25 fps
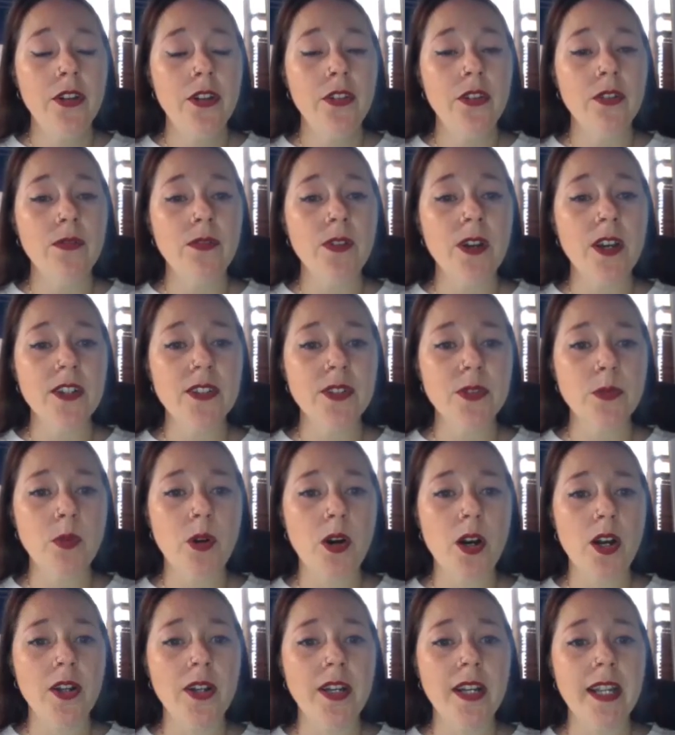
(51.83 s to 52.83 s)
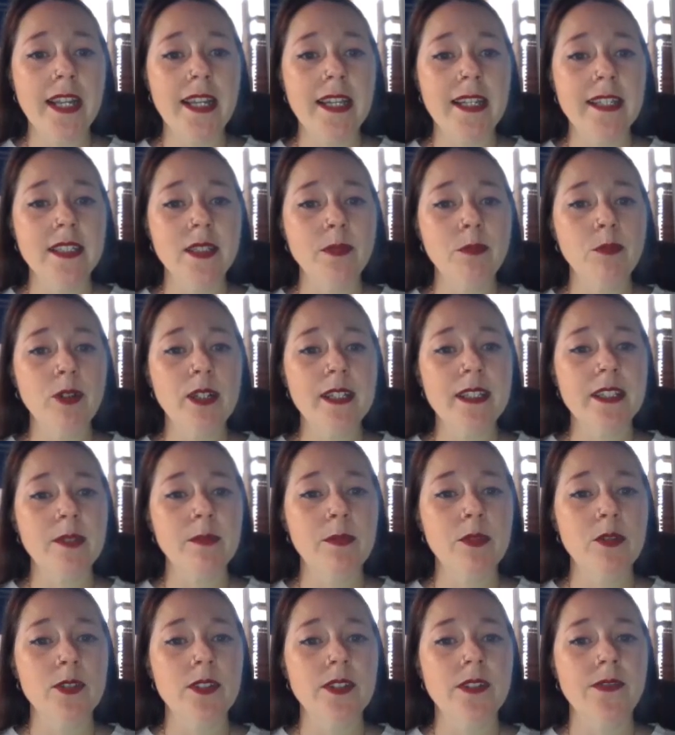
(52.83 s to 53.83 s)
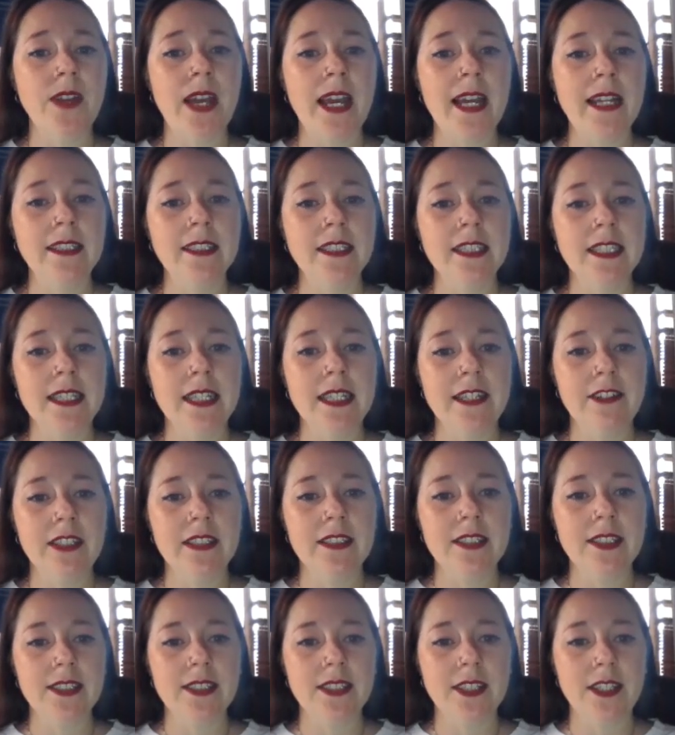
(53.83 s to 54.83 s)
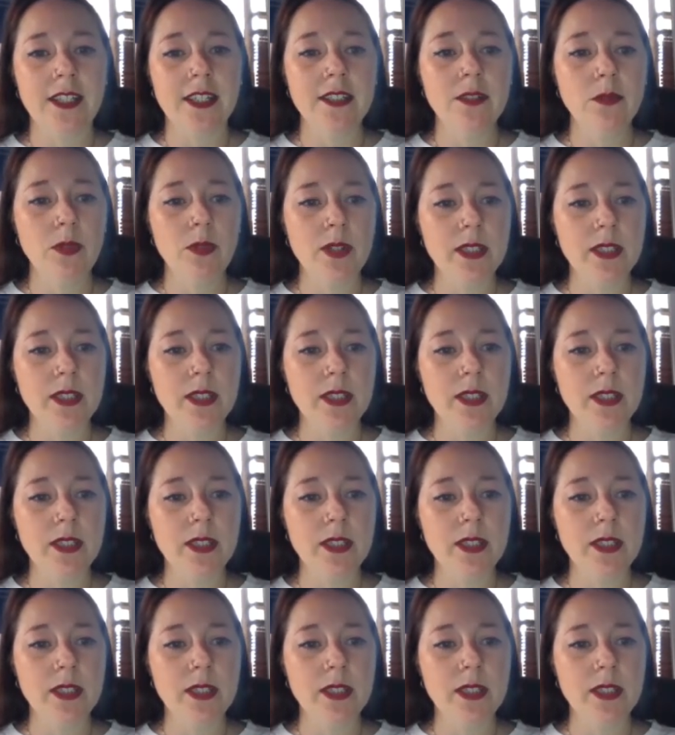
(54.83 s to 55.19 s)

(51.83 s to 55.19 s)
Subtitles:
The first one is Principles of Engineering Design,